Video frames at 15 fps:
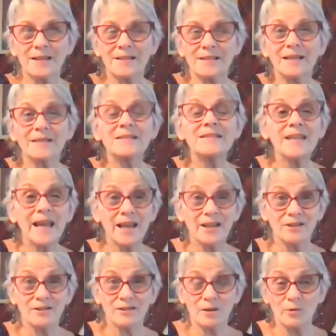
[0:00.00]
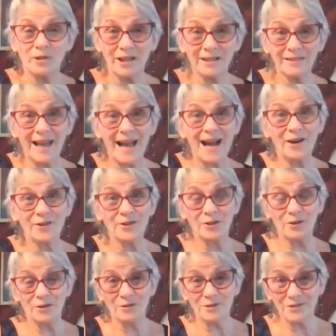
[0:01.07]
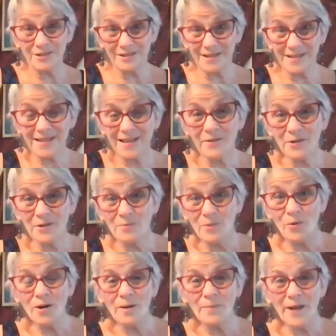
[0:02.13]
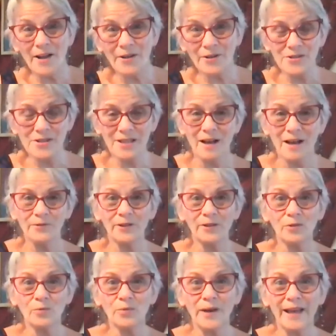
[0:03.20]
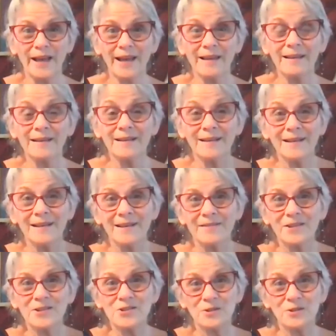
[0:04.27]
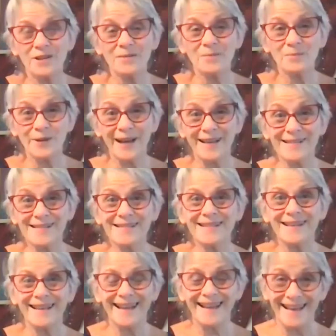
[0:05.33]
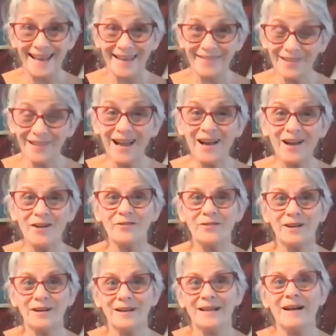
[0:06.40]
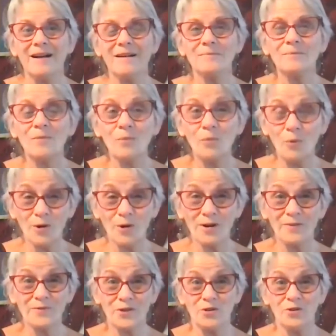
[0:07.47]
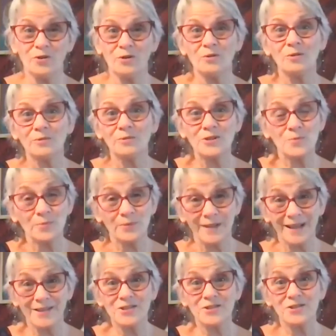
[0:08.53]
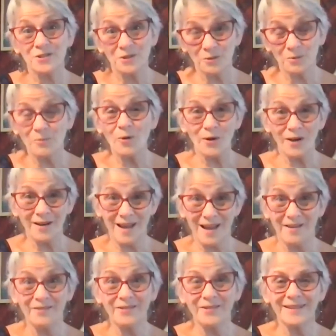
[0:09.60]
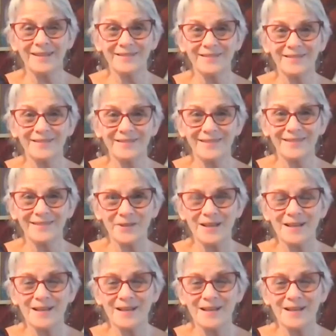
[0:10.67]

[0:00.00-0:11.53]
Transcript: is a container that will allow you to discover more about yourself in a way that you can embrace and love more of you, which brings you more love in life.